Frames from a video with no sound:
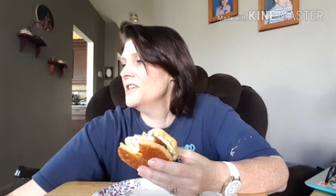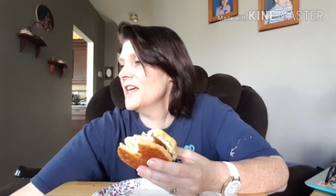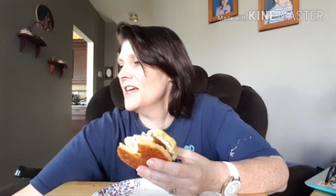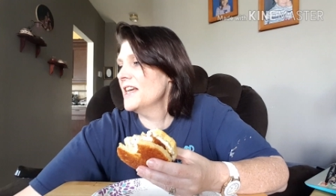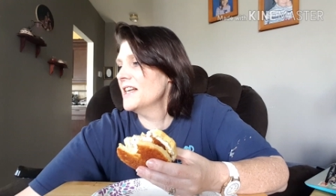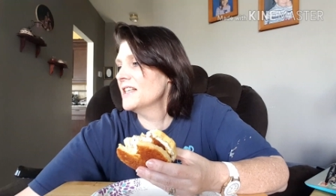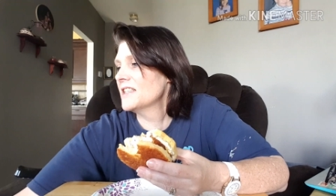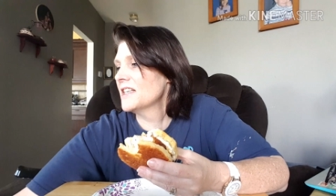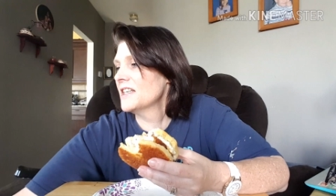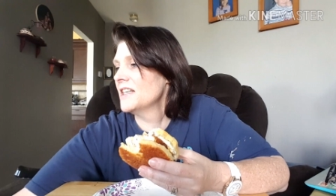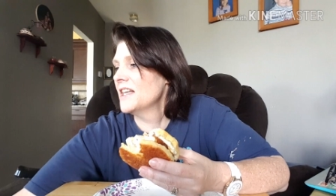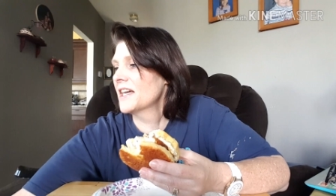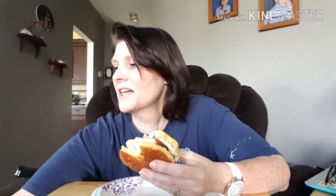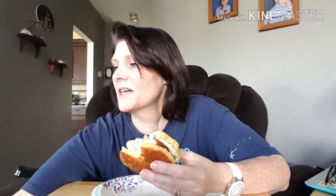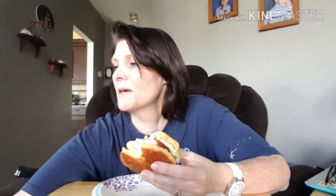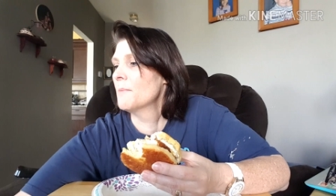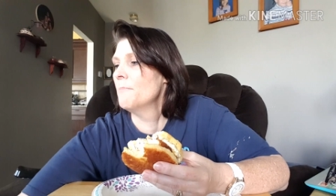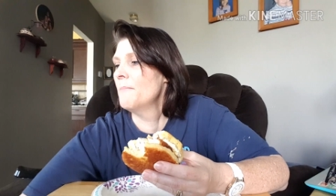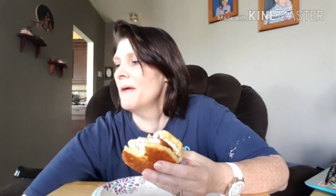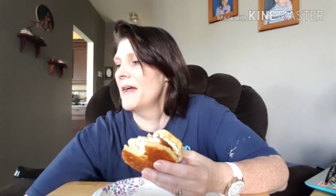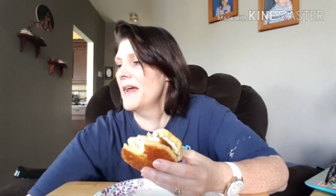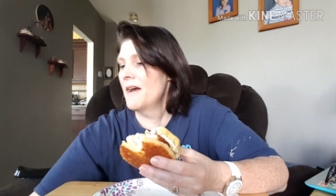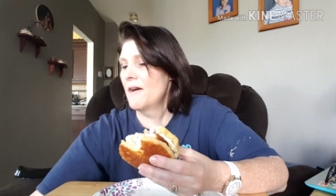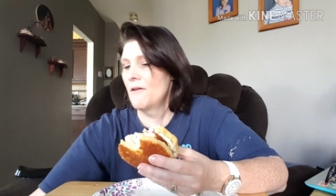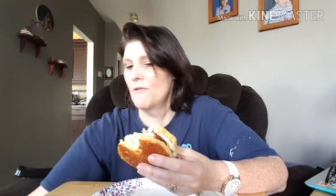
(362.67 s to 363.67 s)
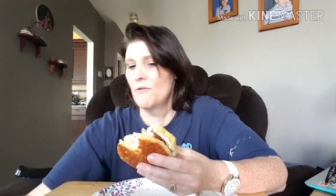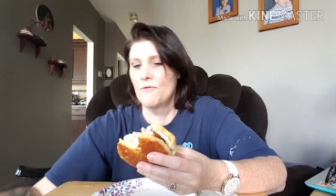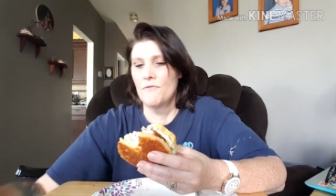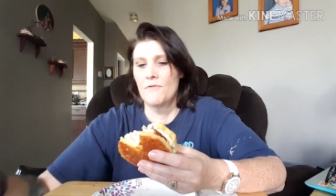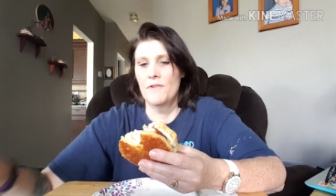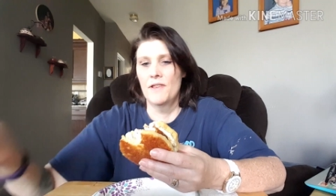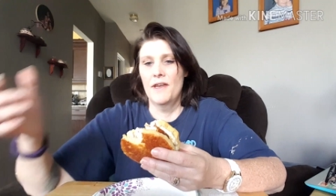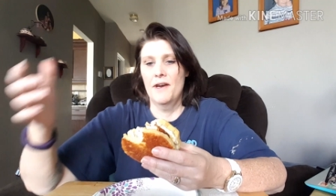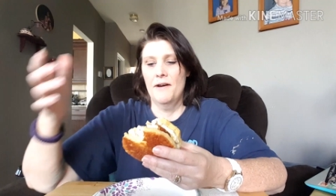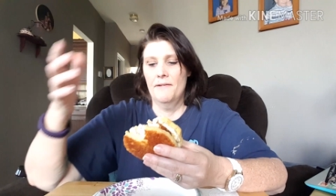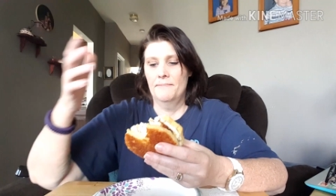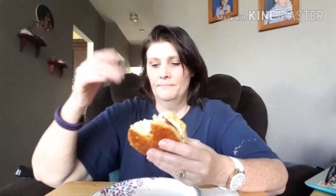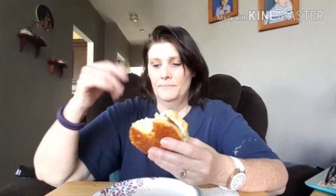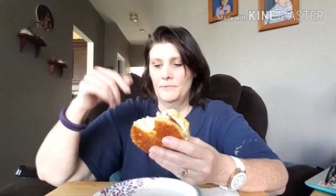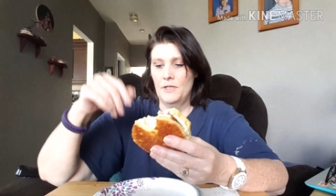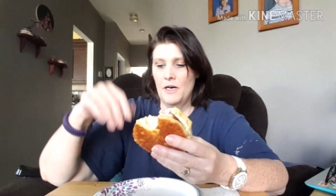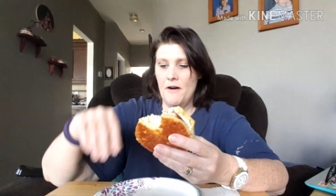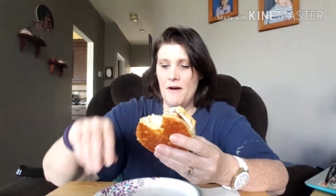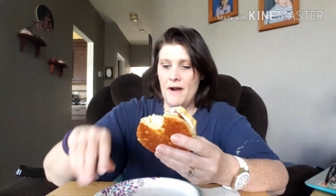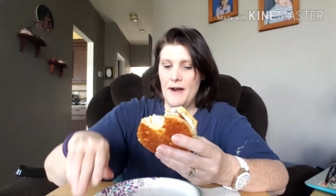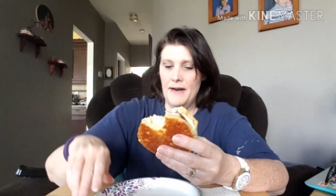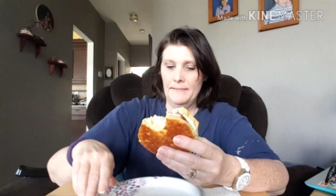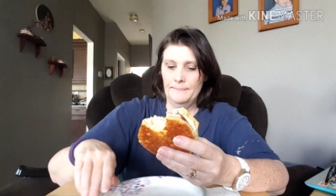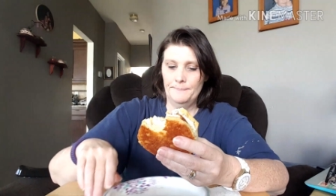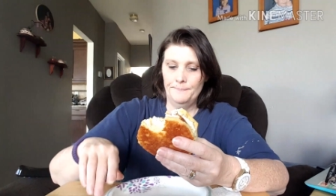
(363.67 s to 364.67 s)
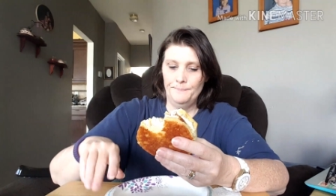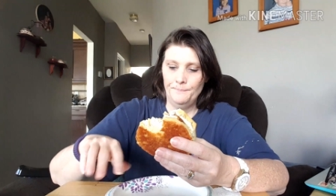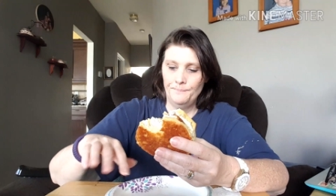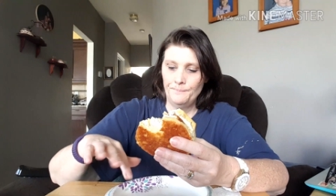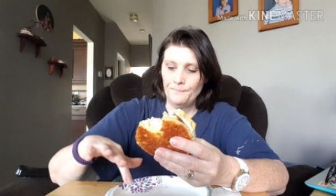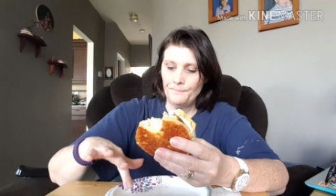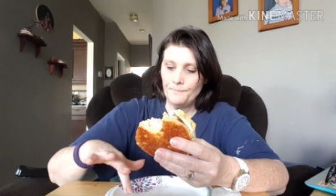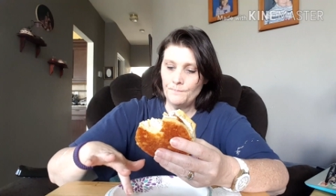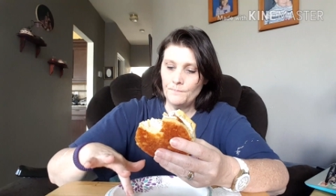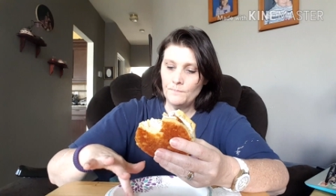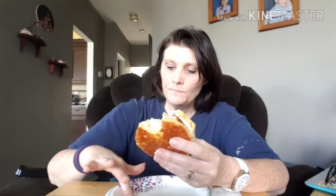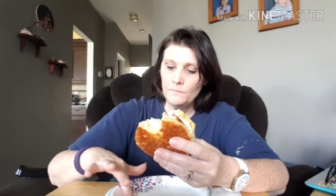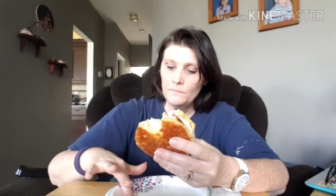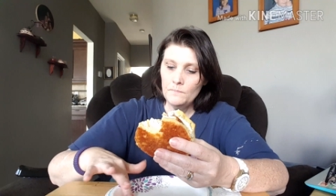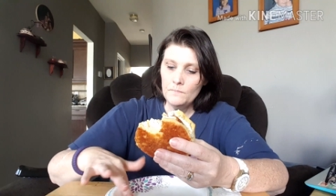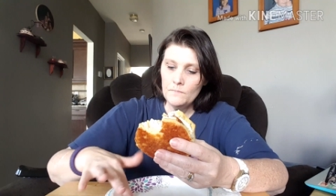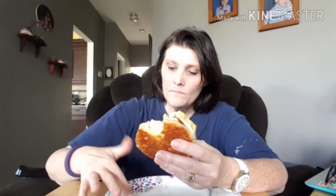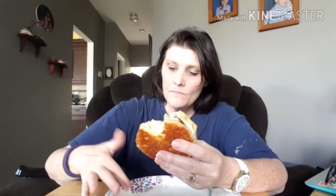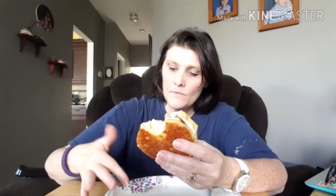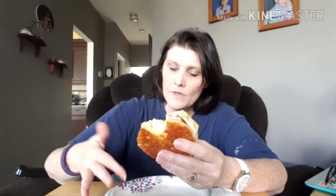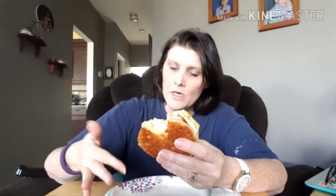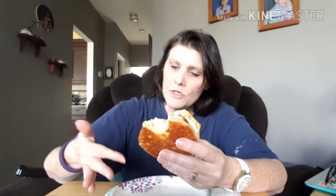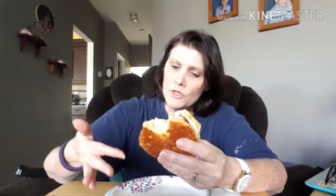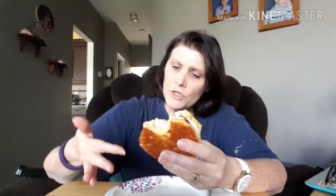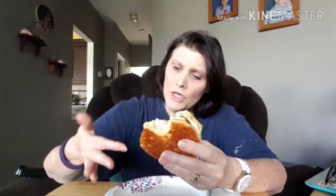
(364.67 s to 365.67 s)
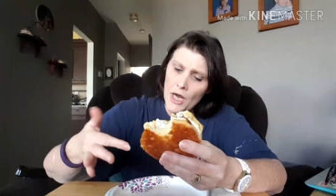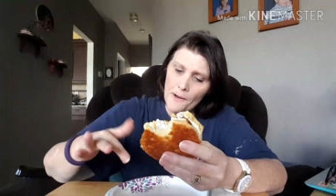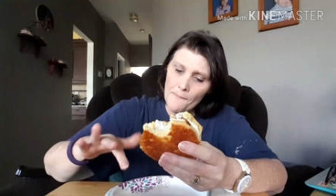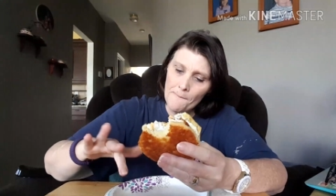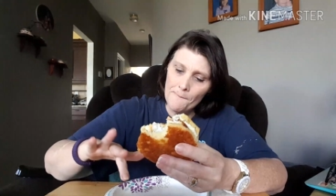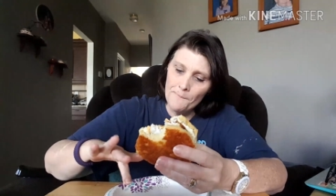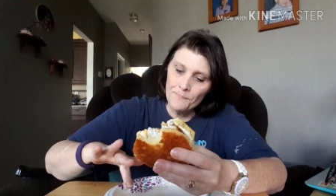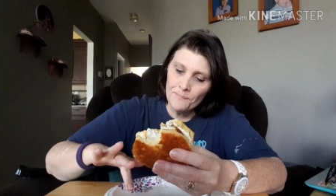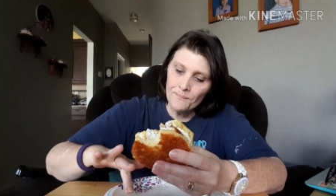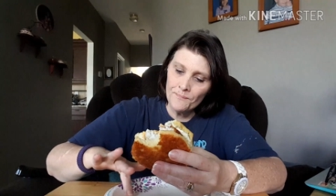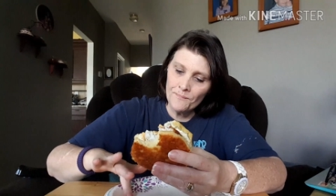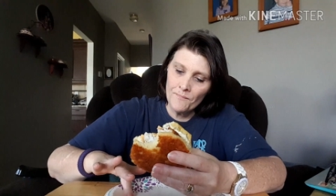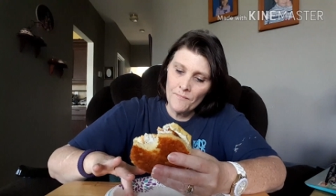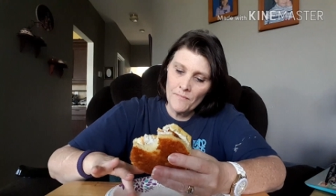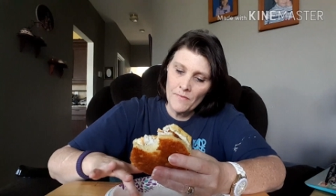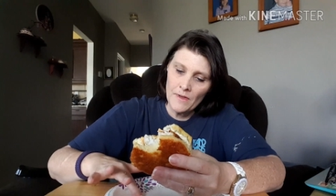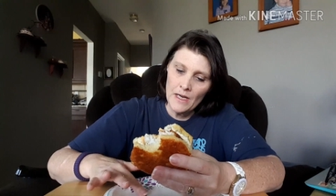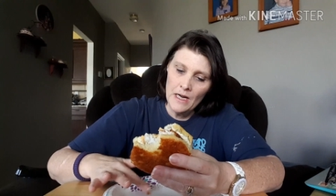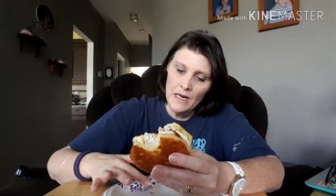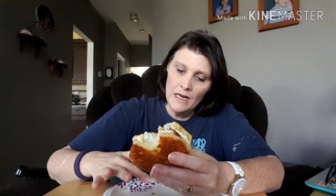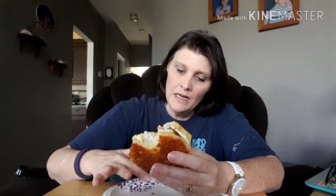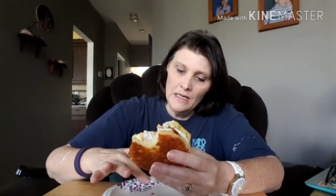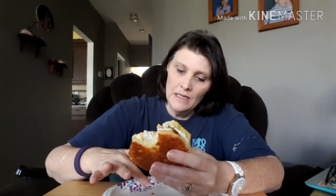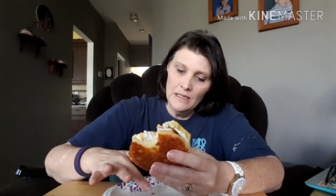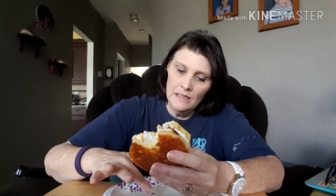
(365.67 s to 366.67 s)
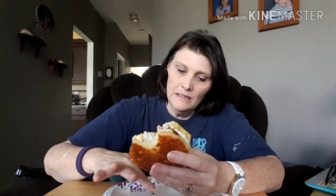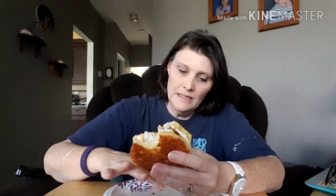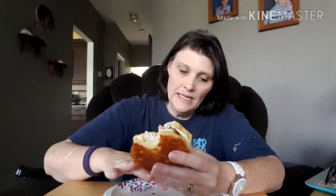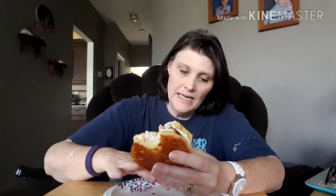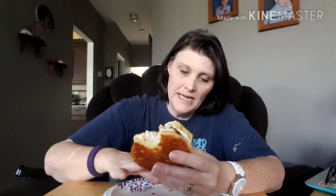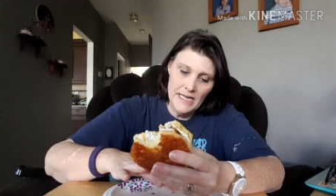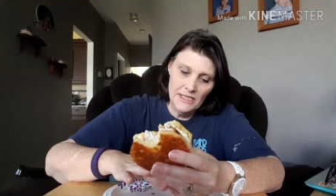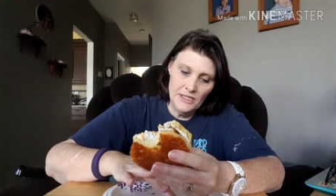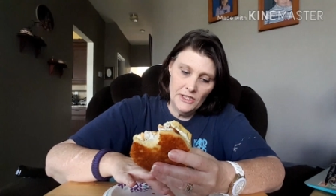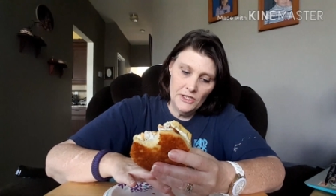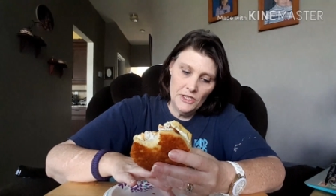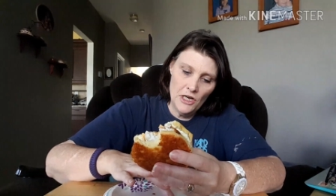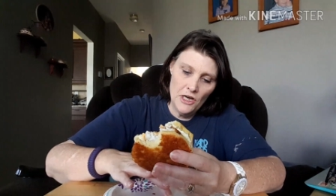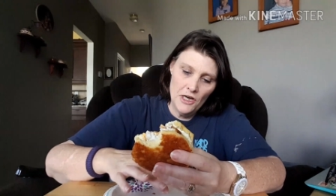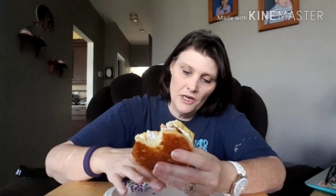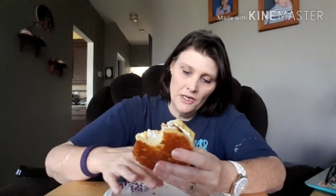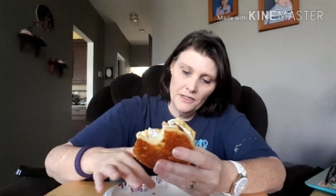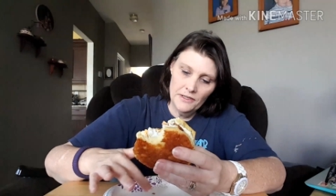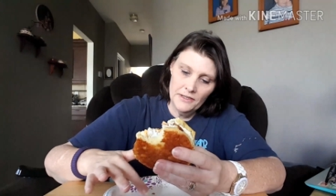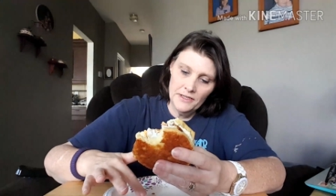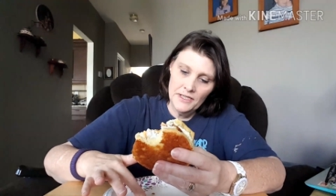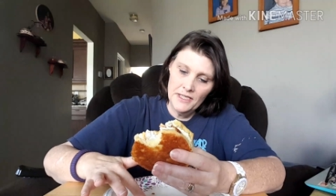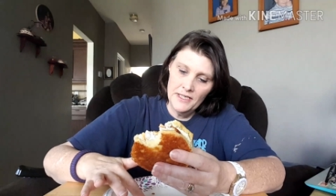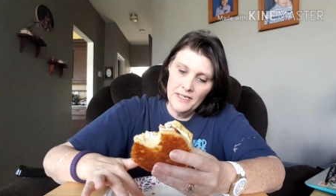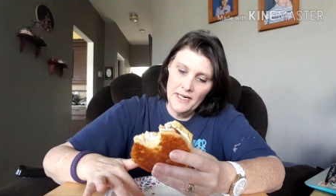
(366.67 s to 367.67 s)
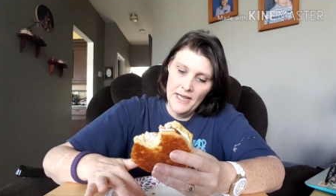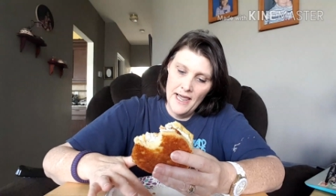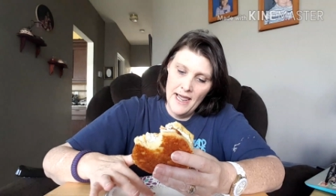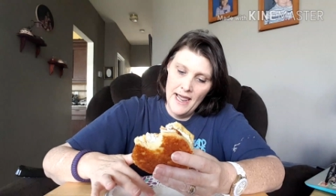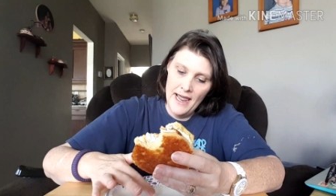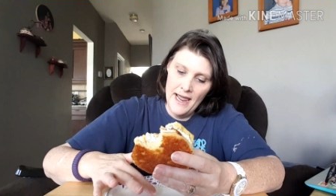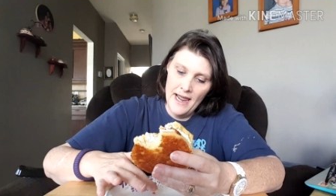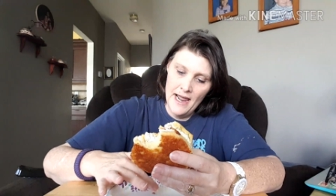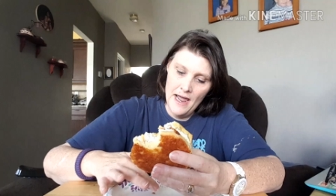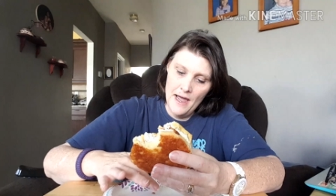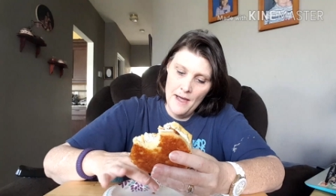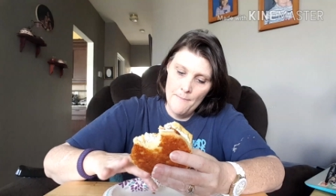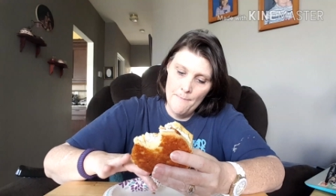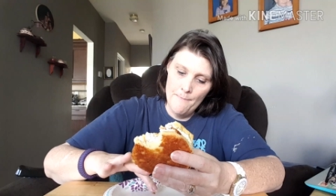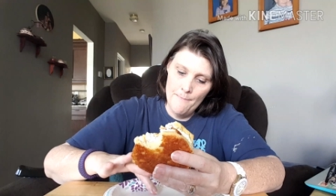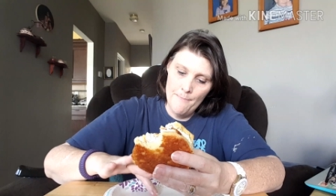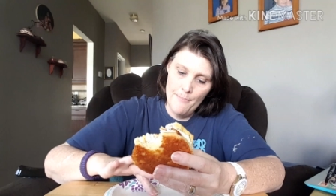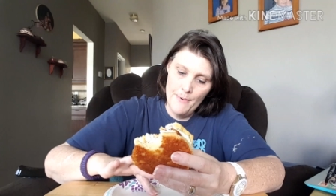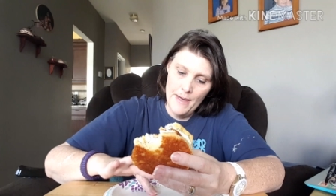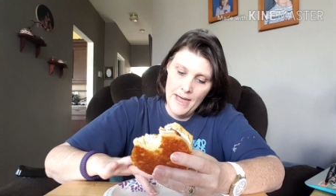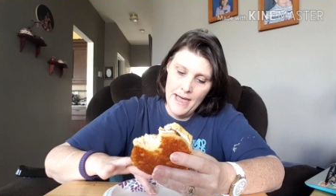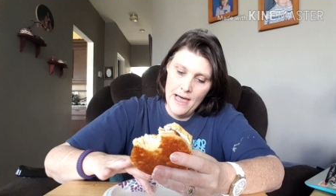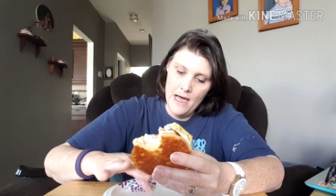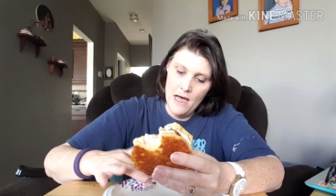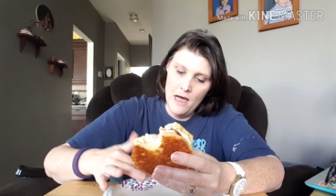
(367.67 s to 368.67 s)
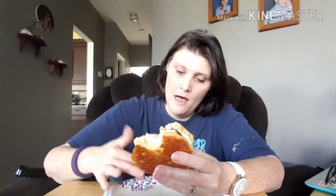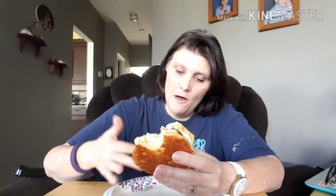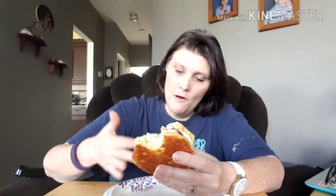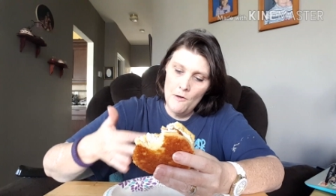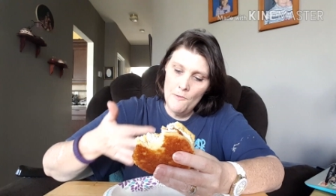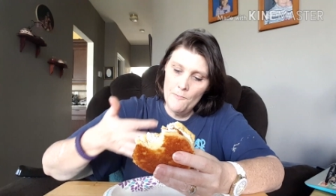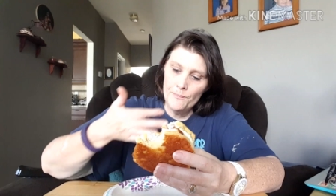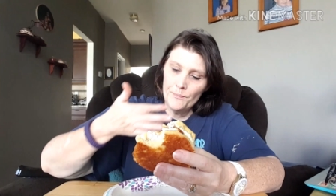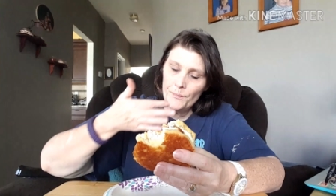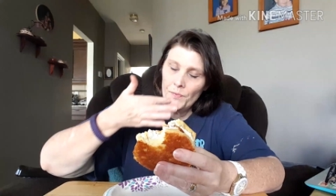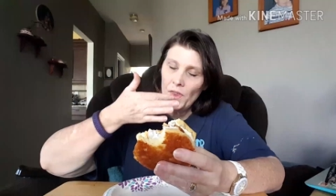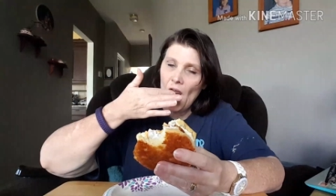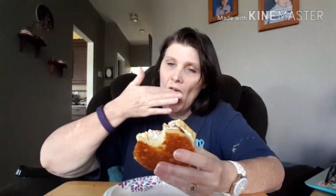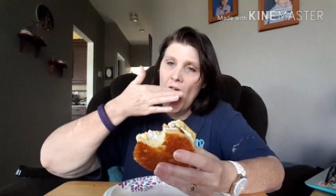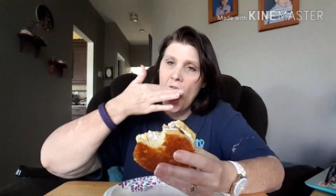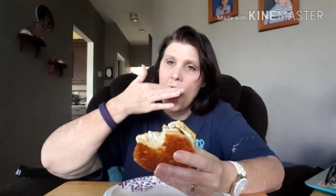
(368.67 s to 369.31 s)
dancing like a bear over there. All right. So, let's talk today about